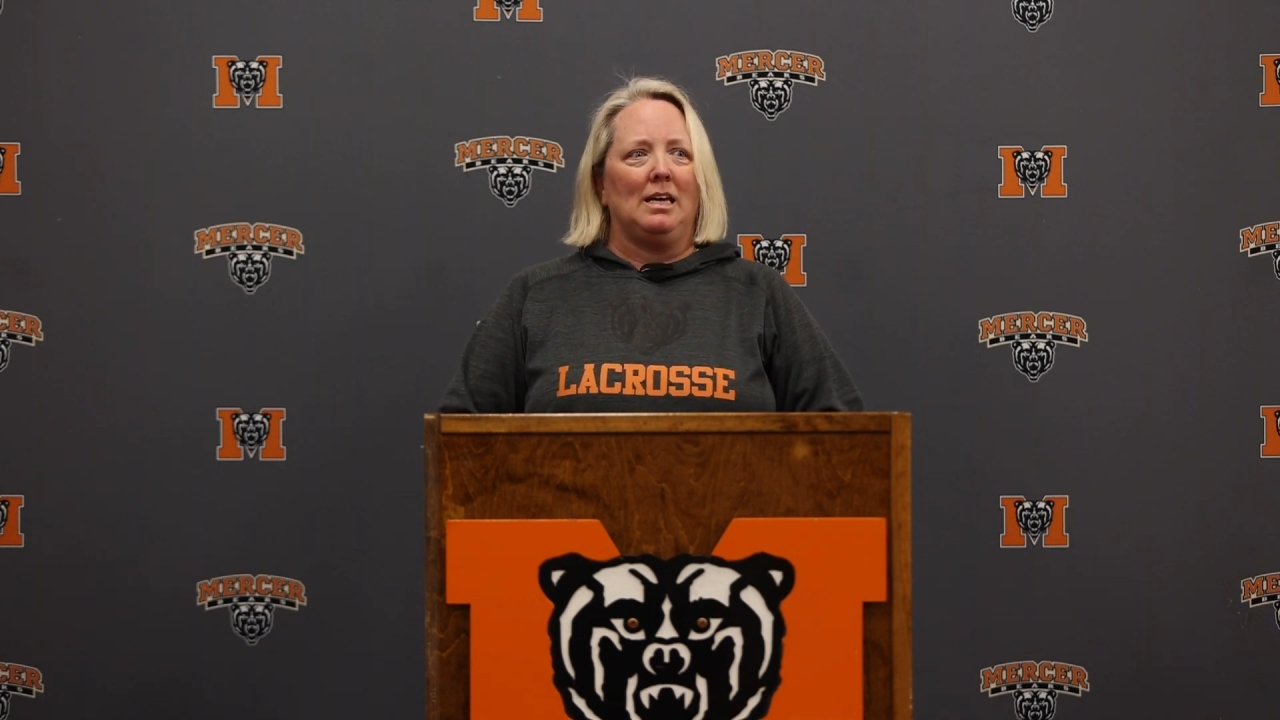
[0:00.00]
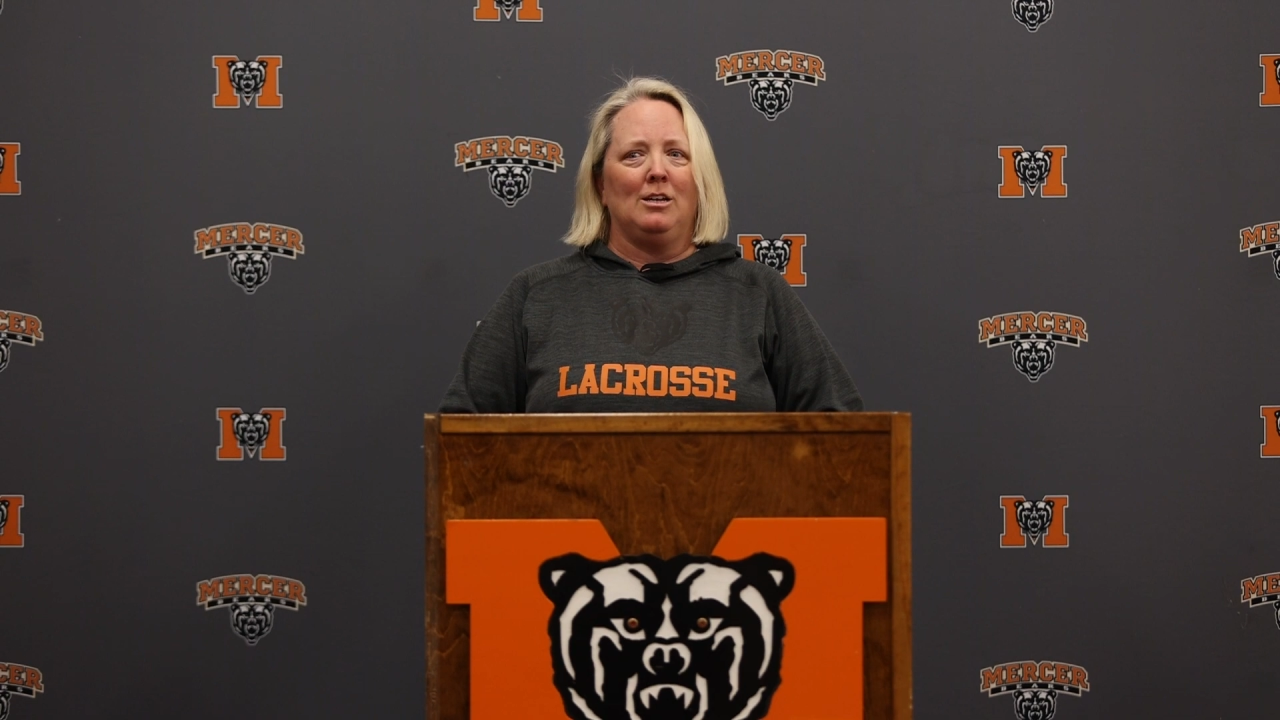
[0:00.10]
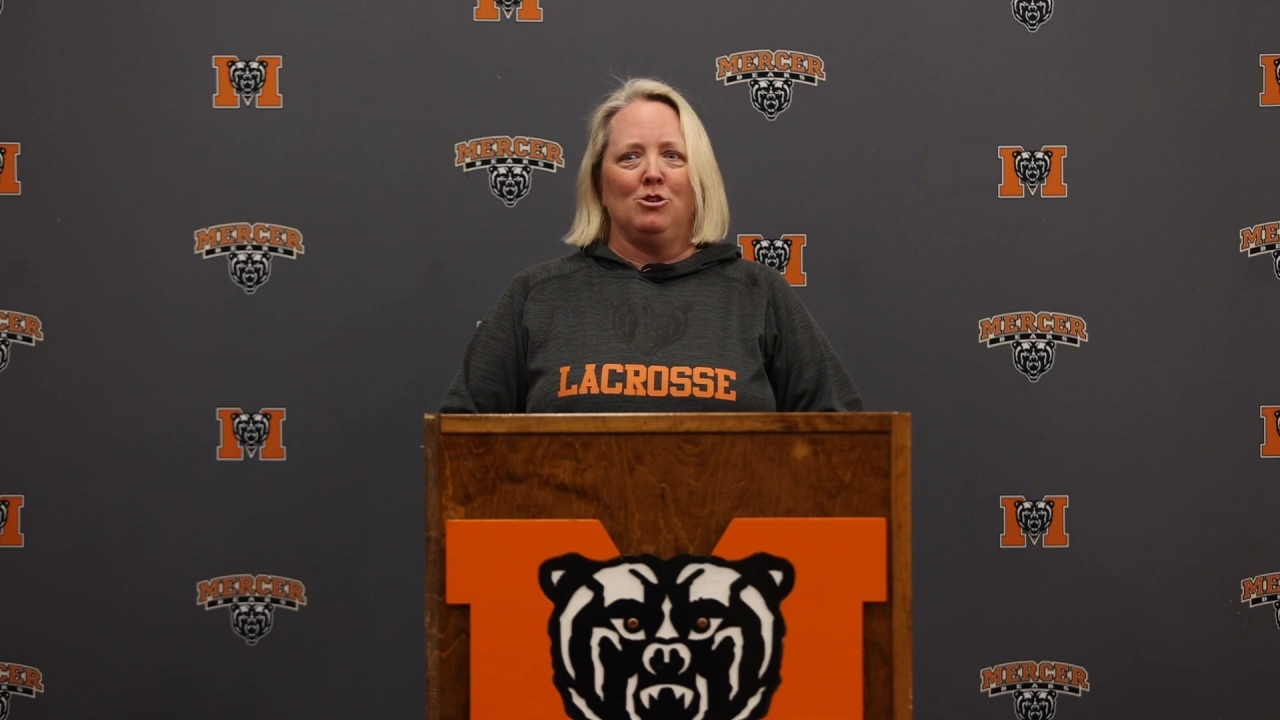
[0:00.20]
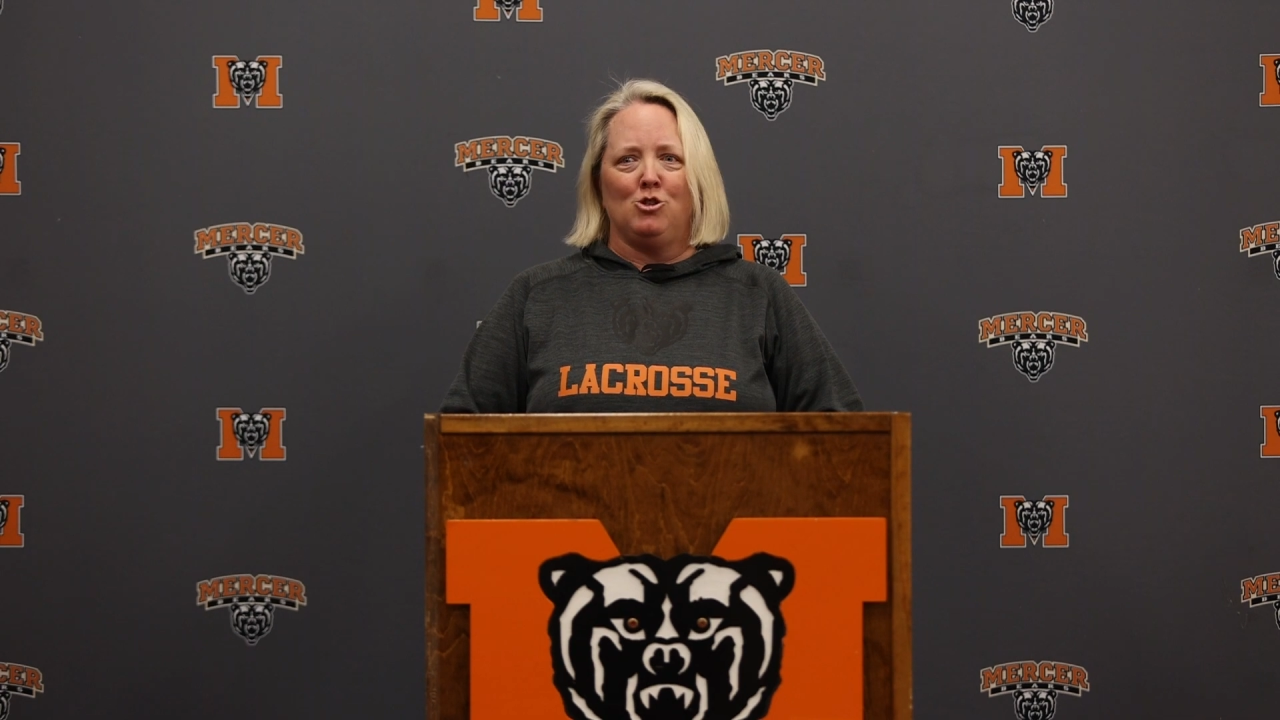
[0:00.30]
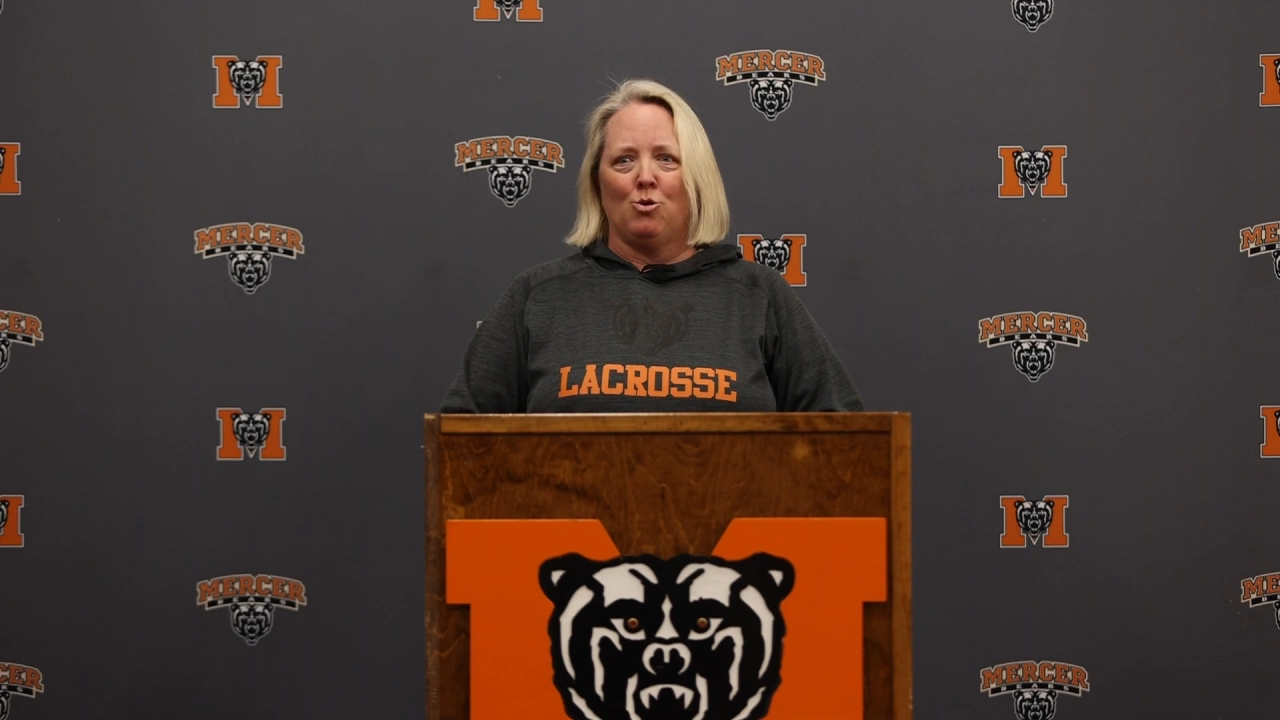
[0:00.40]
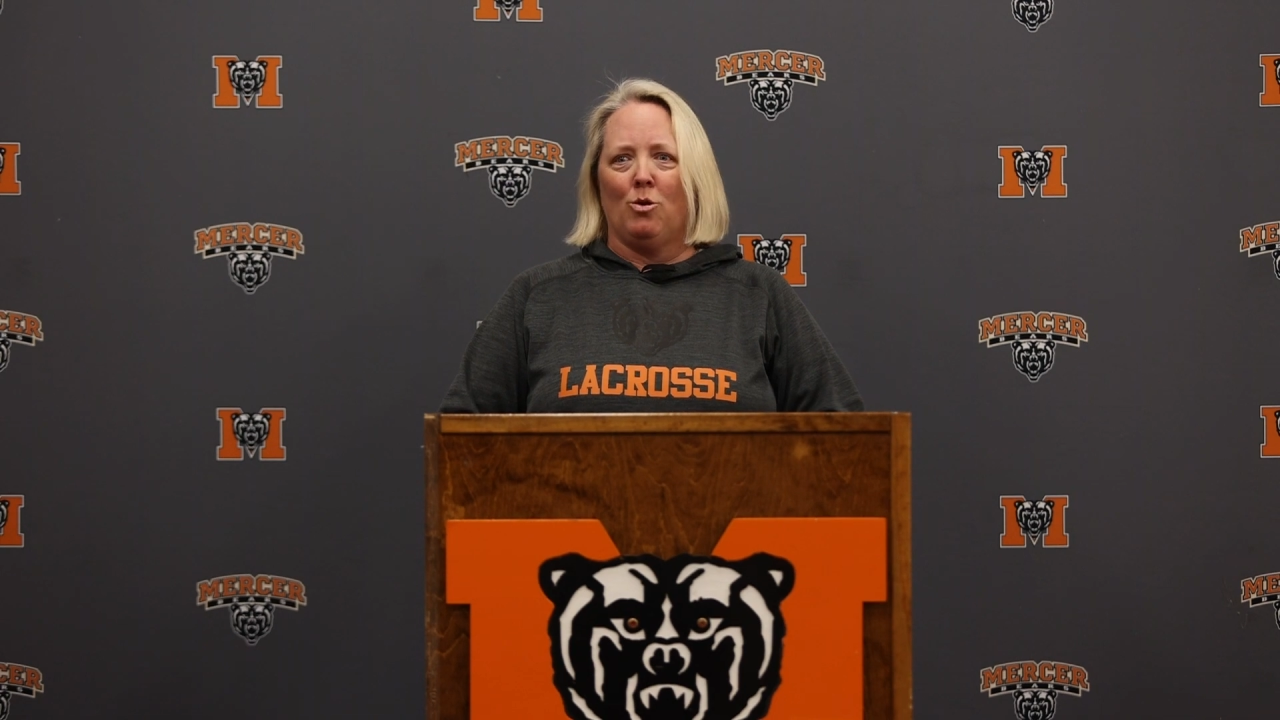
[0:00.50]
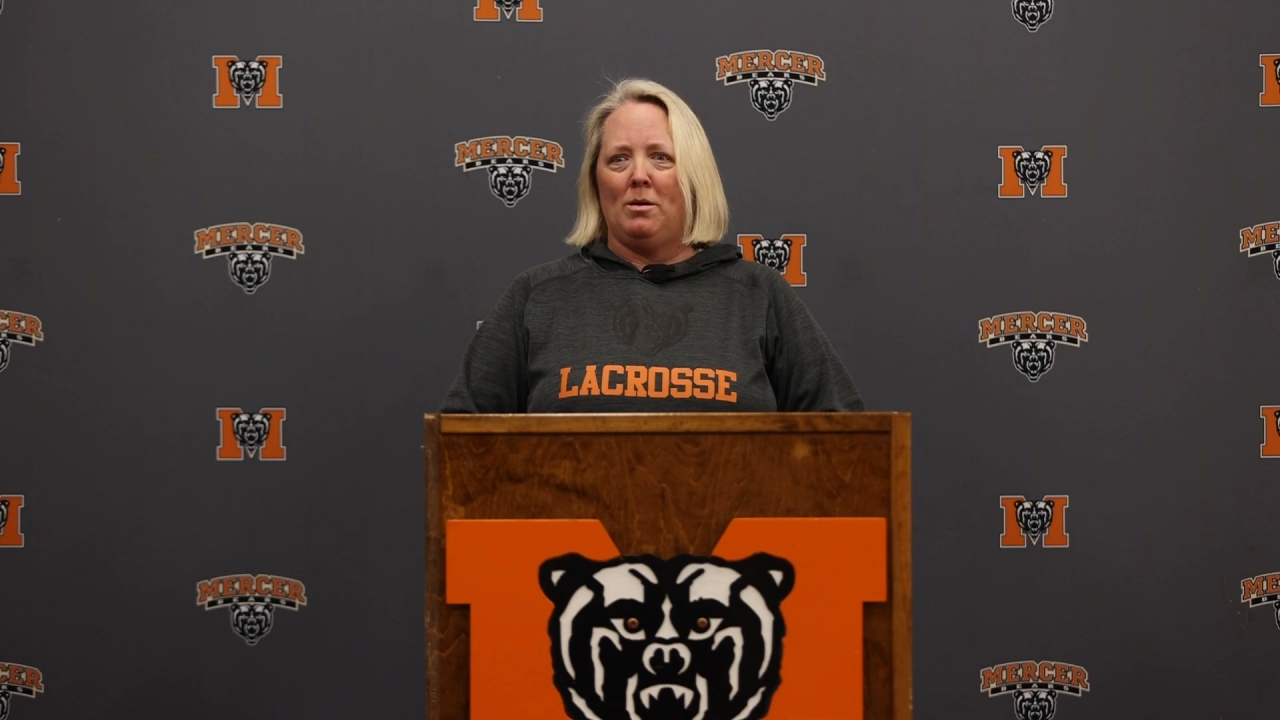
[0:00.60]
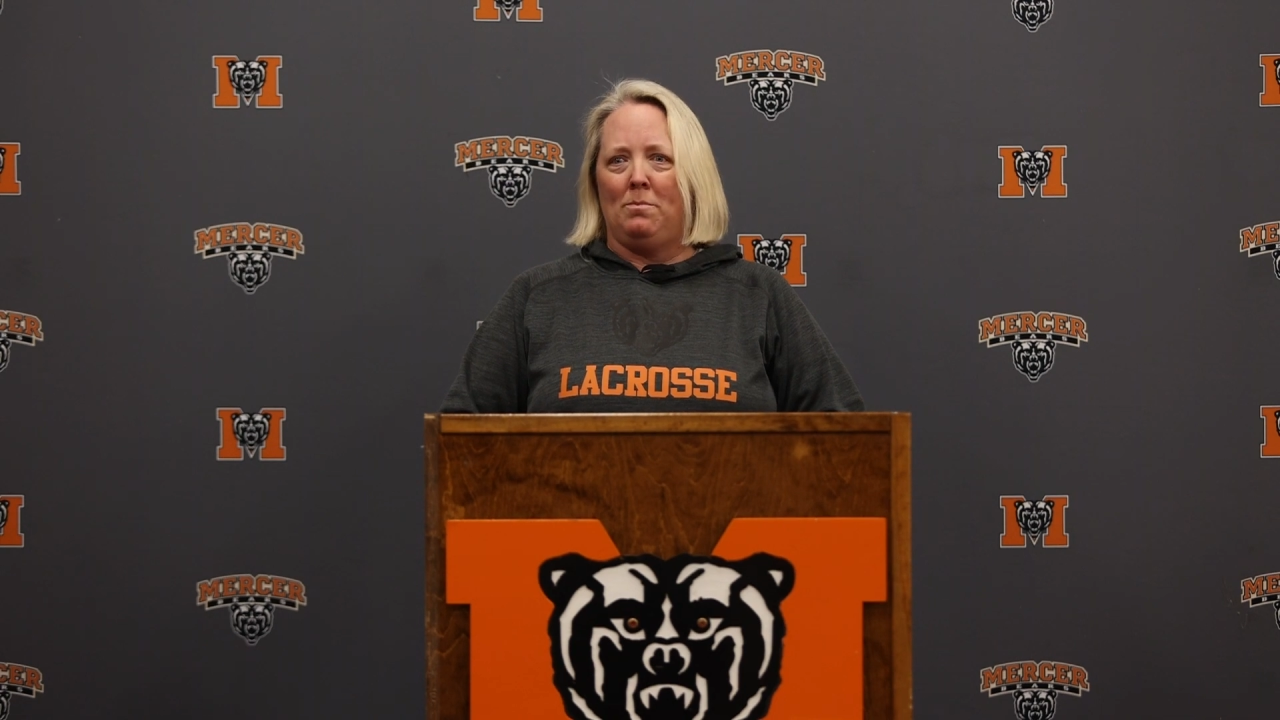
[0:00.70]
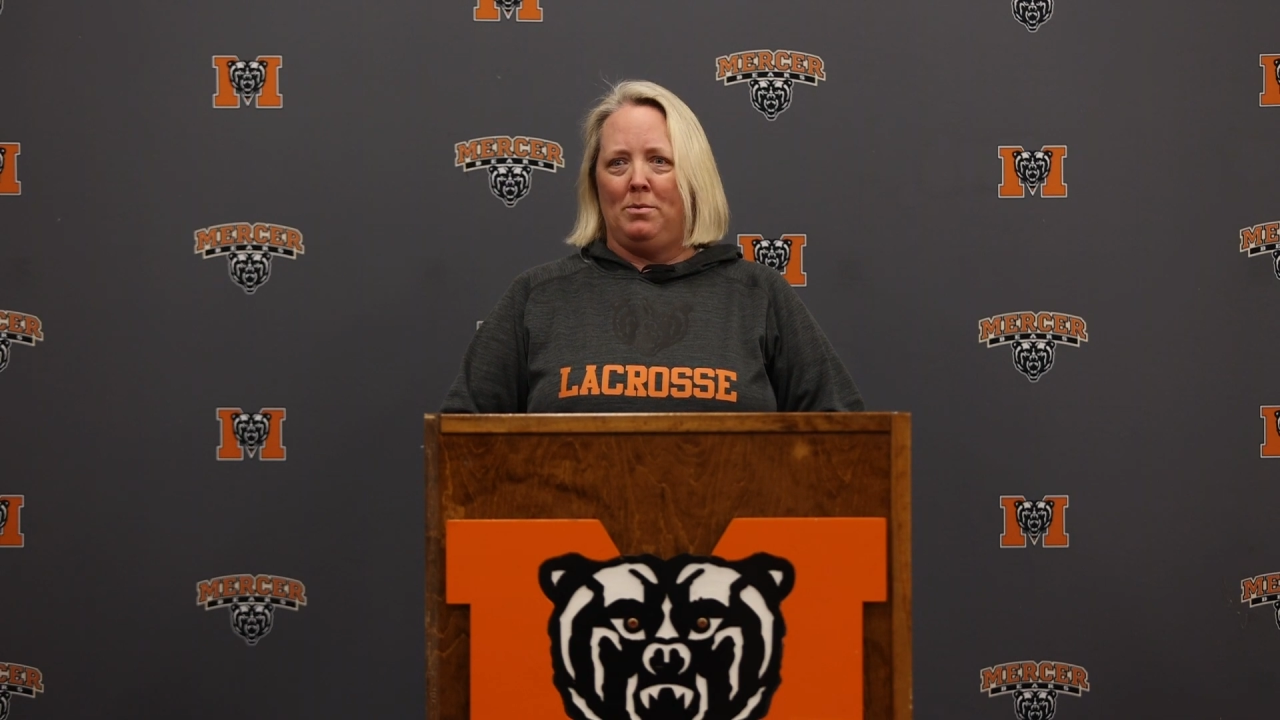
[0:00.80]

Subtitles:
enjoy